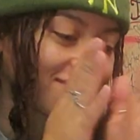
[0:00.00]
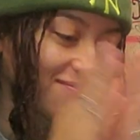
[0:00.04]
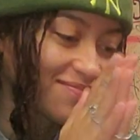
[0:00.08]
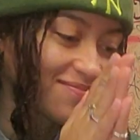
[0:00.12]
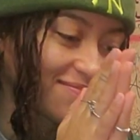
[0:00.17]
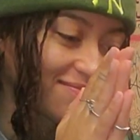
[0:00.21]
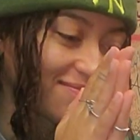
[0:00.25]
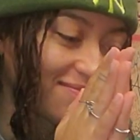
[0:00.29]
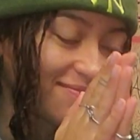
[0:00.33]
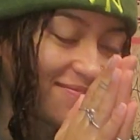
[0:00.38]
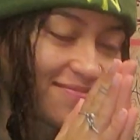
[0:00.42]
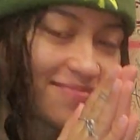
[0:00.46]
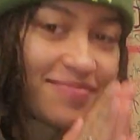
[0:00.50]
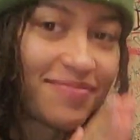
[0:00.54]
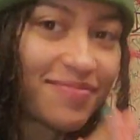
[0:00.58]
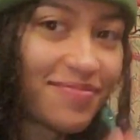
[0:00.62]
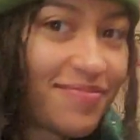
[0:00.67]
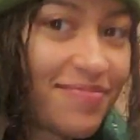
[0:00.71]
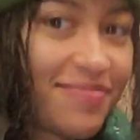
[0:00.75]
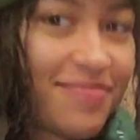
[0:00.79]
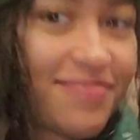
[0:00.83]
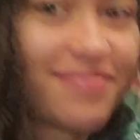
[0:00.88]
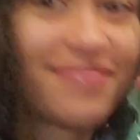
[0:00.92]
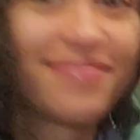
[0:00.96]
the studio
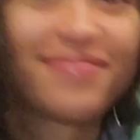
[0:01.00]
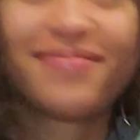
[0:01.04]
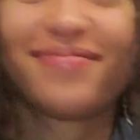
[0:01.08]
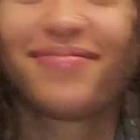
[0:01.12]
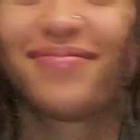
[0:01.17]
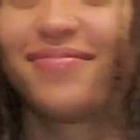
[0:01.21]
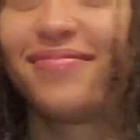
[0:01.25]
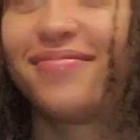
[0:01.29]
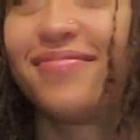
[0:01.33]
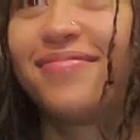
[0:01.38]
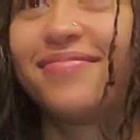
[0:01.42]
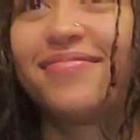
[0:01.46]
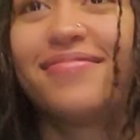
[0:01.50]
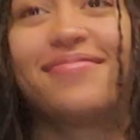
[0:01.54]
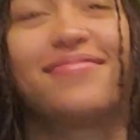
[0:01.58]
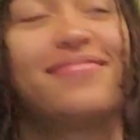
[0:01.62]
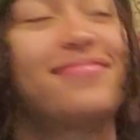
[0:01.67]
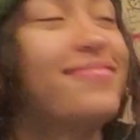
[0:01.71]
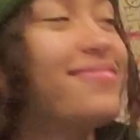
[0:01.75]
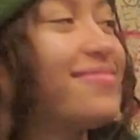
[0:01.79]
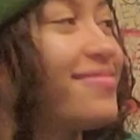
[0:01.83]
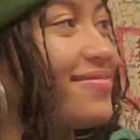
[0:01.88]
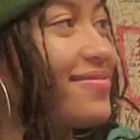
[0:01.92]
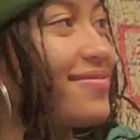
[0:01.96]
right now.
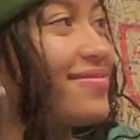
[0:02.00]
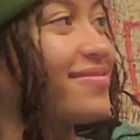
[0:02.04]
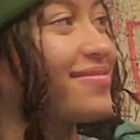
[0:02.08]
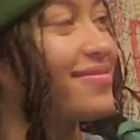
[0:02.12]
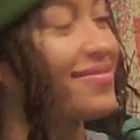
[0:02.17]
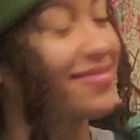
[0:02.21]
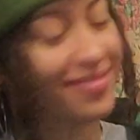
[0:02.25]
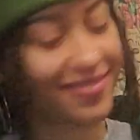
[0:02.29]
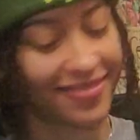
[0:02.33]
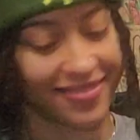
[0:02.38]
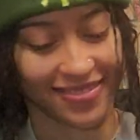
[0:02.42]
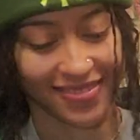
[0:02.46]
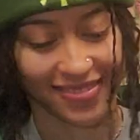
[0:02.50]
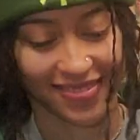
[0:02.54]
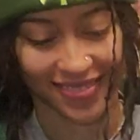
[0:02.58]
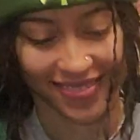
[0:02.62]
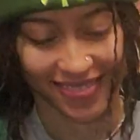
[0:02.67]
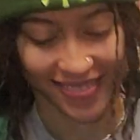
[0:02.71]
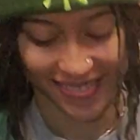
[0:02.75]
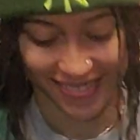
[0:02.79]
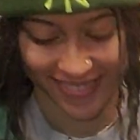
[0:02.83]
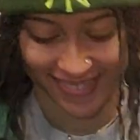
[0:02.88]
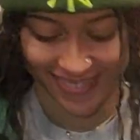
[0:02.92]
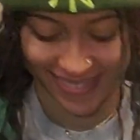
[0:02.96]
She goes by the
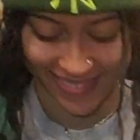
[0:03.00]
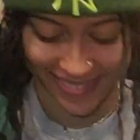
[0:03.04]
name